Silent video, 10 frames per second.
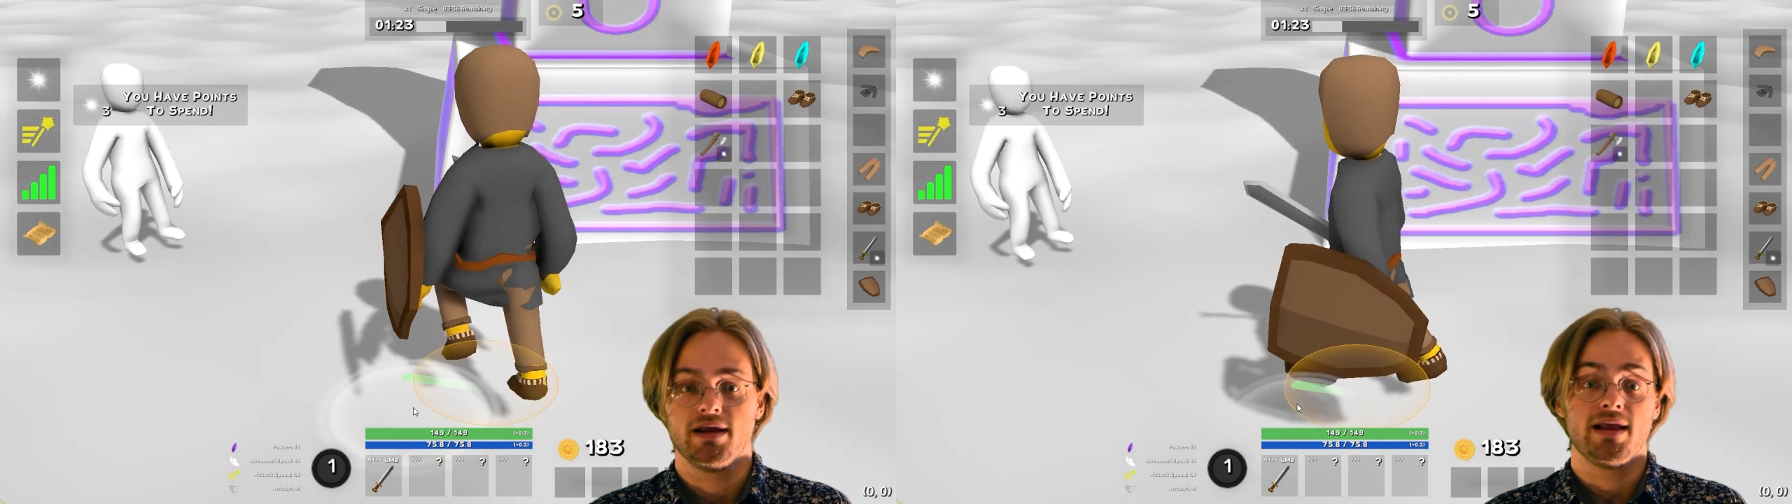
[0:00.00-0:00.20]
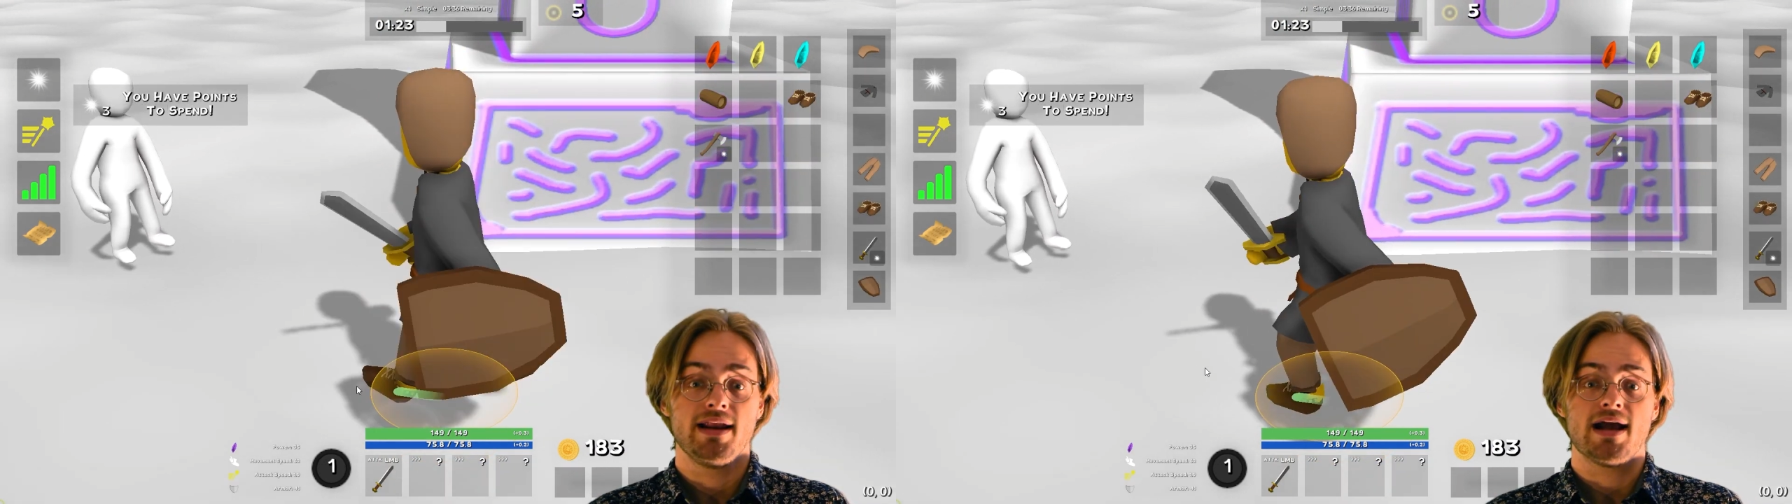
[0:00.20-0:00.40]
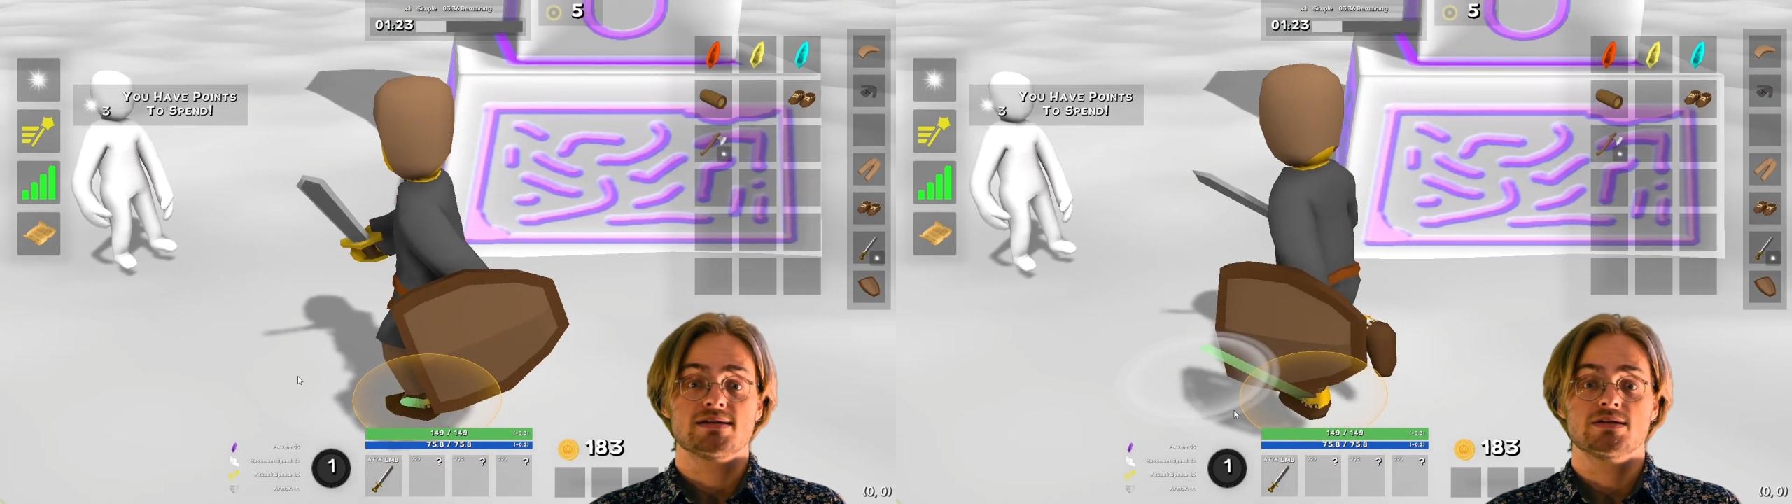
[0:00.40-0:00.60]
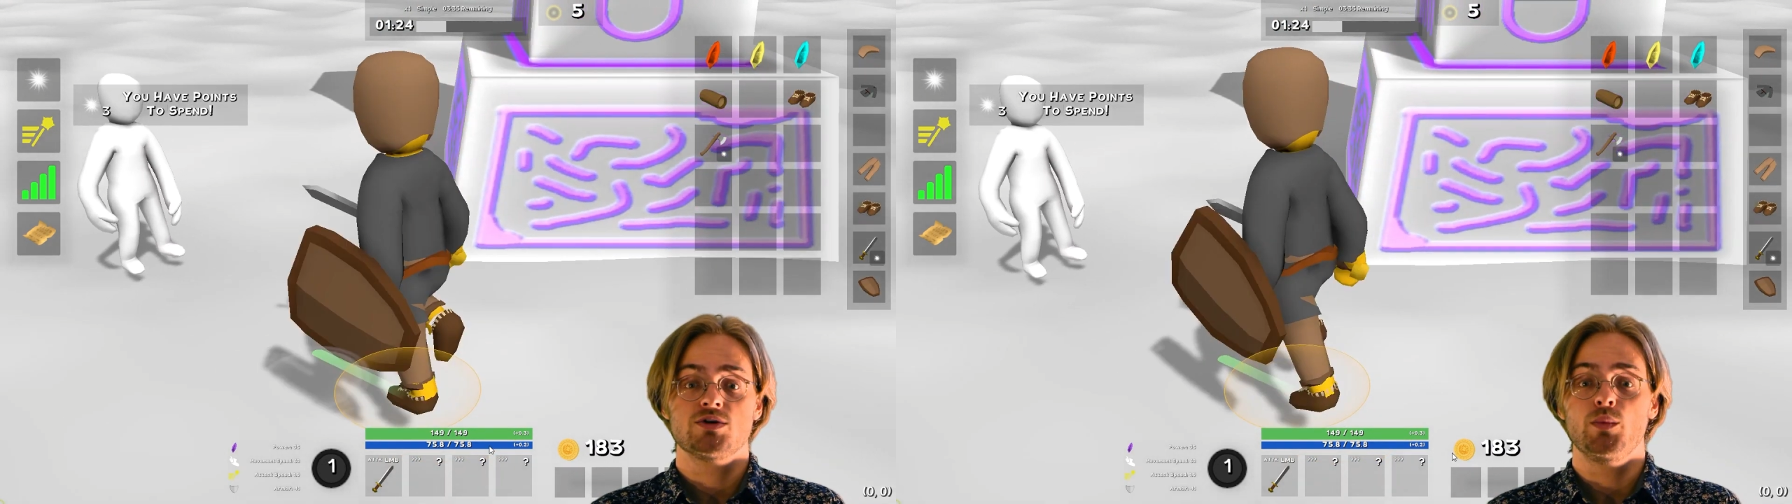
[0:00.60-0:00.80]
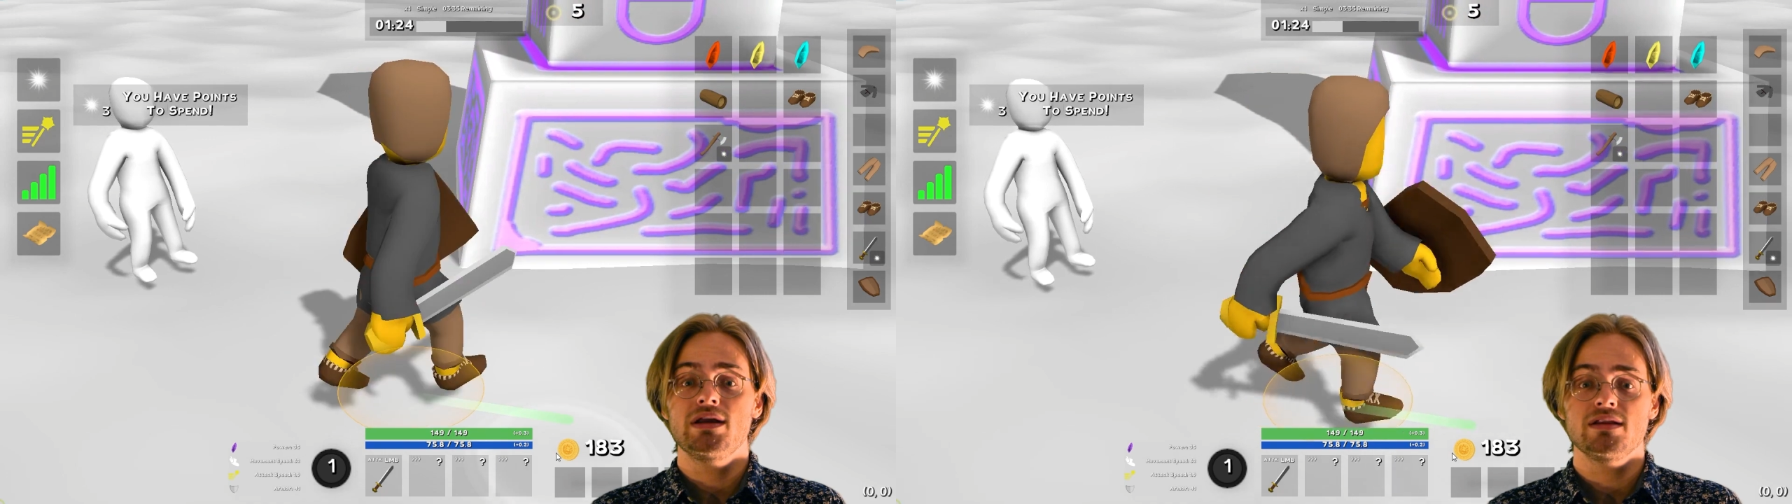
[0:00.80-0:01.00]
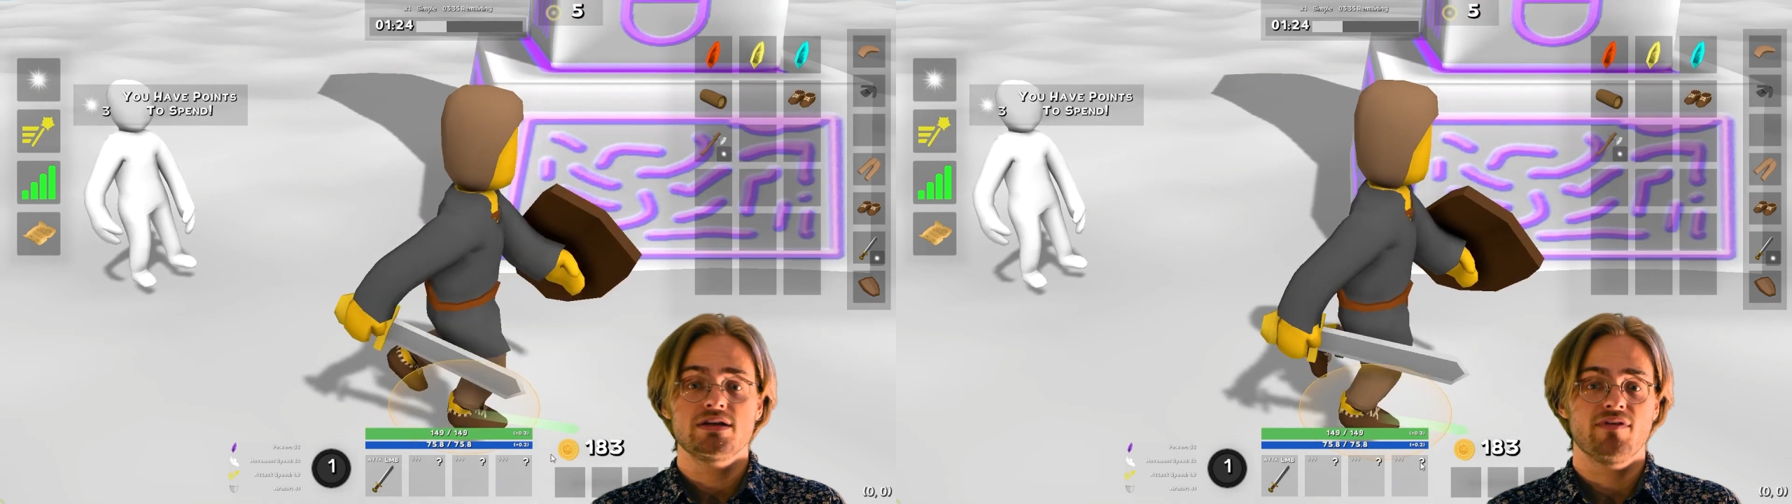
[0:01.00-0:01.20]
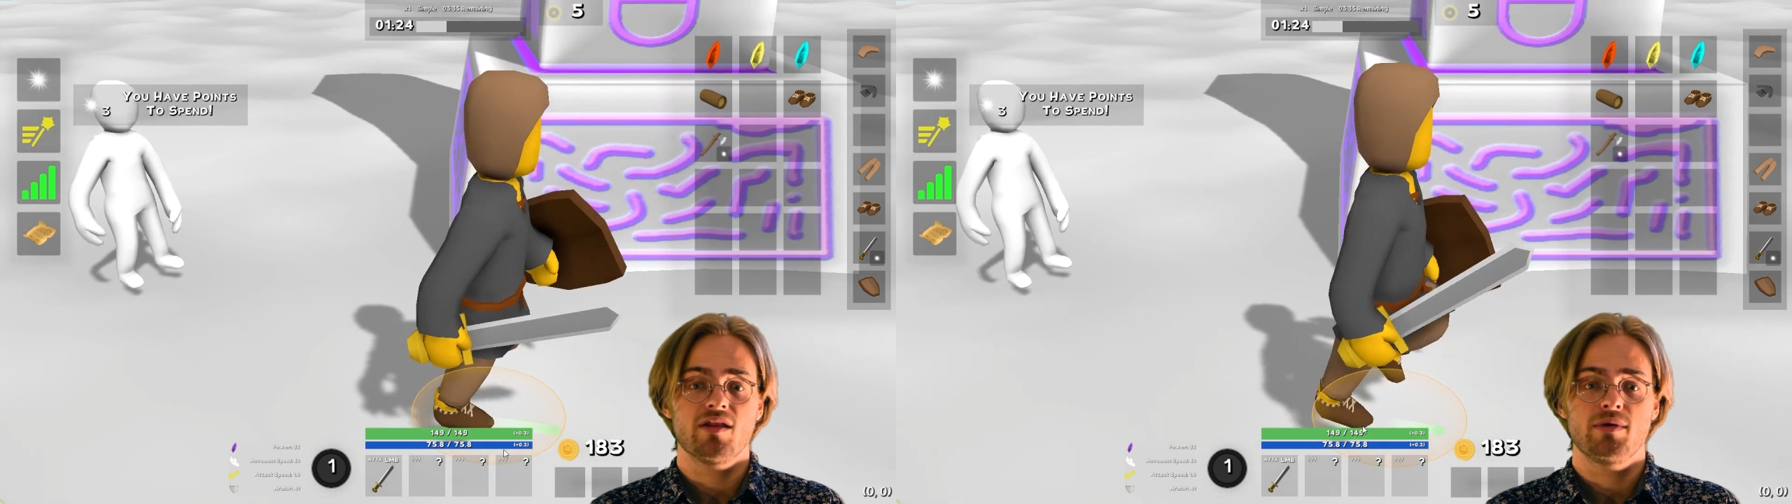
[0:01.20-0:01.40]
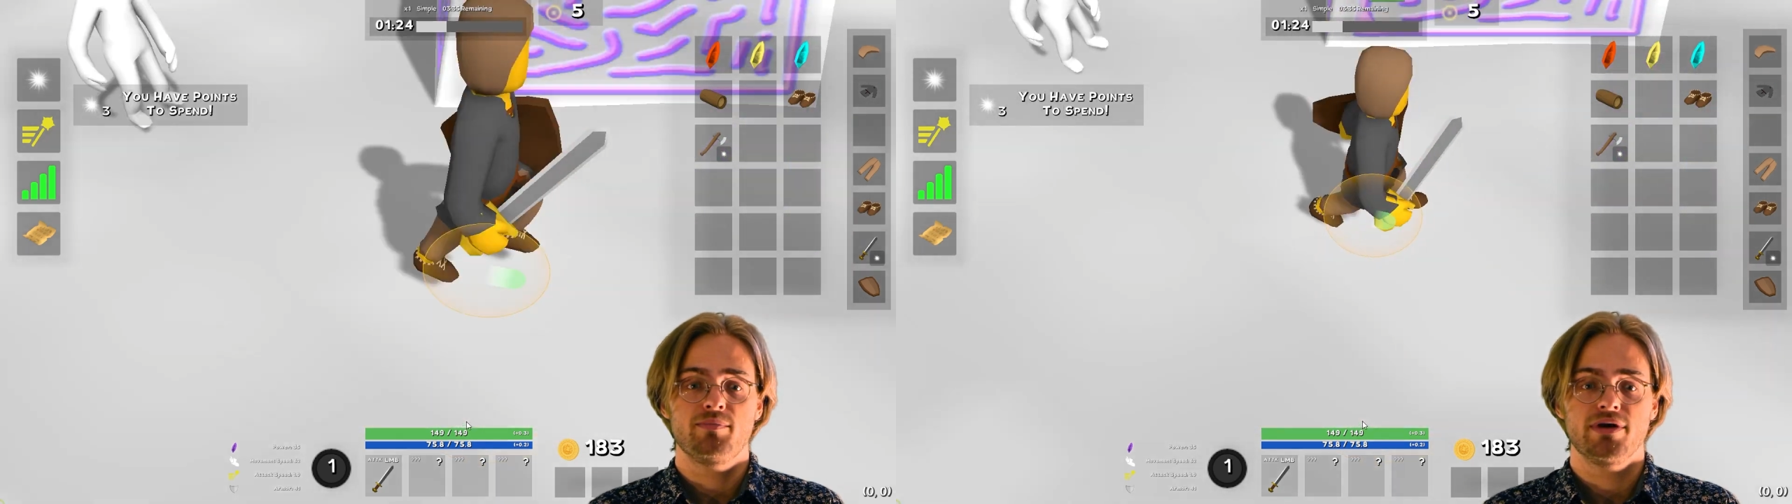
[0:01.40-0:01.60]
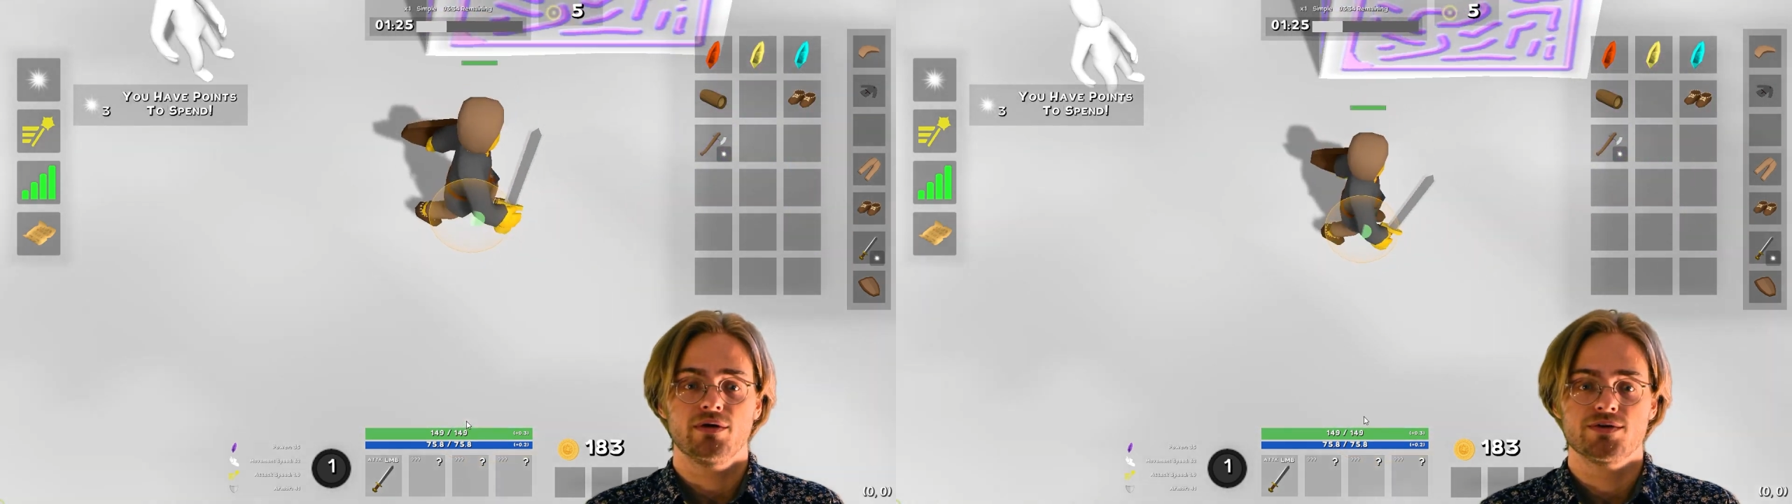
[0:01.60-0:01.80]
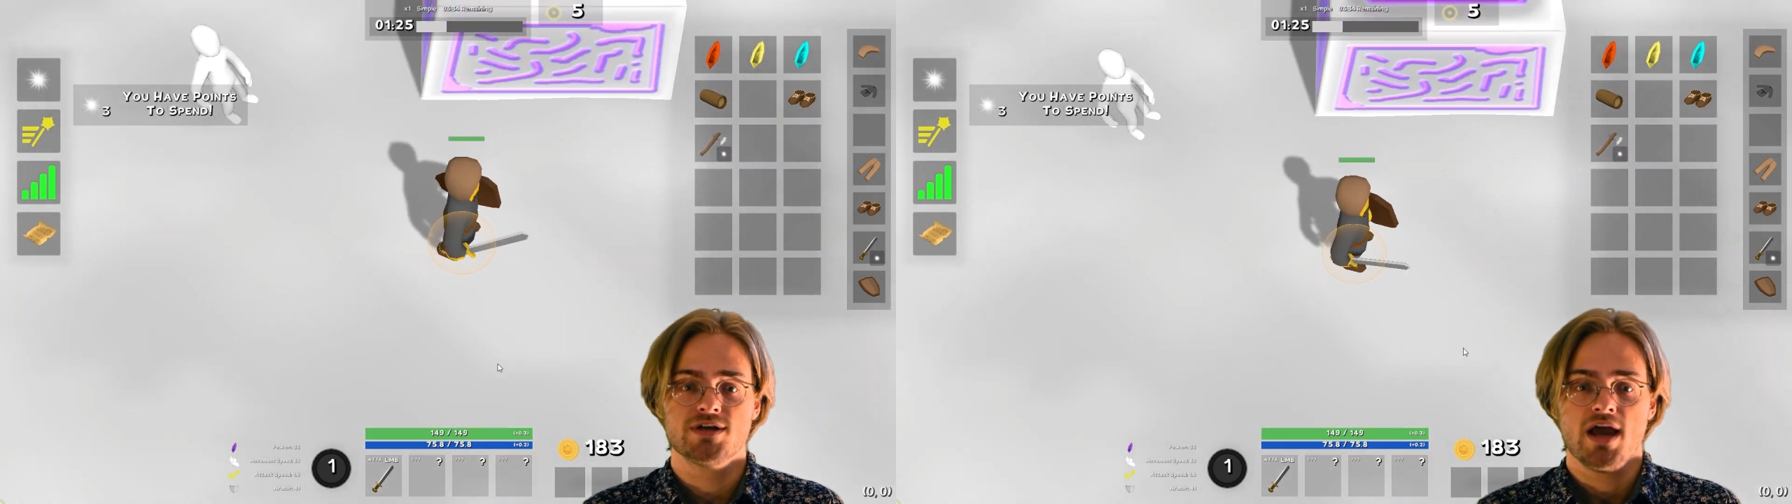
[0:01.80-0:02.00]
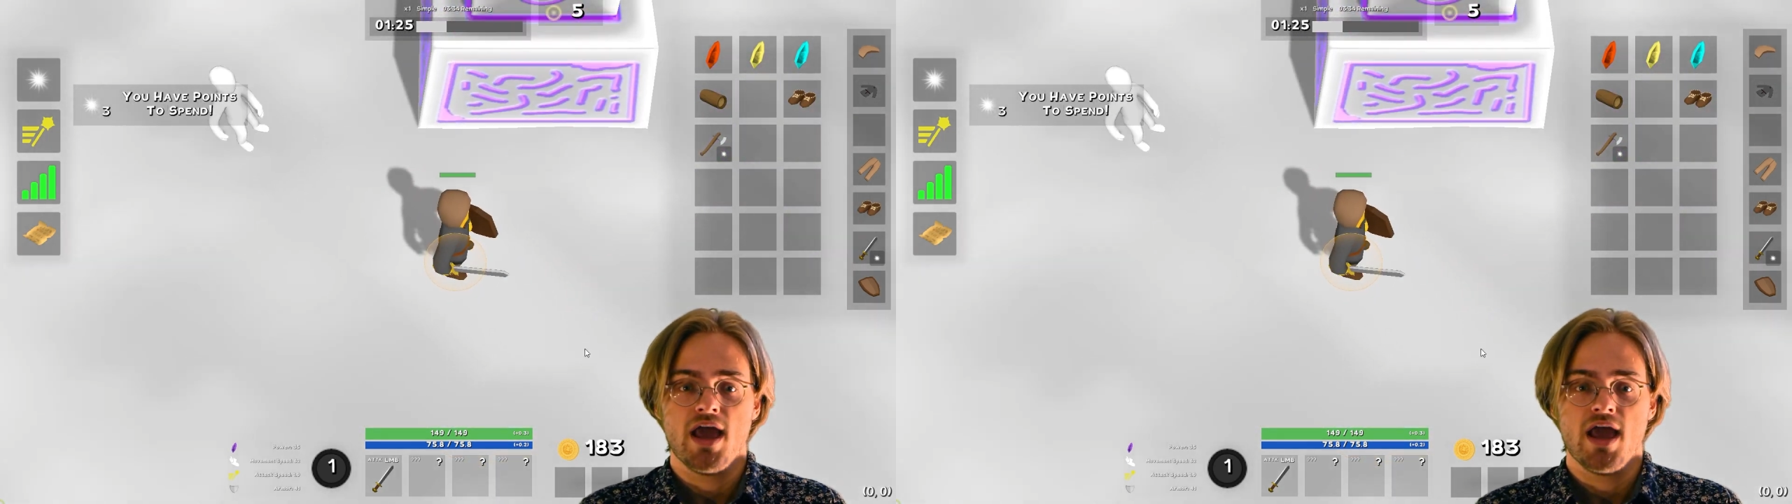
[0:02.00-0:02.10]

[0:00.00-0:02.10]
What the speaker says: and gain access to weekly development builds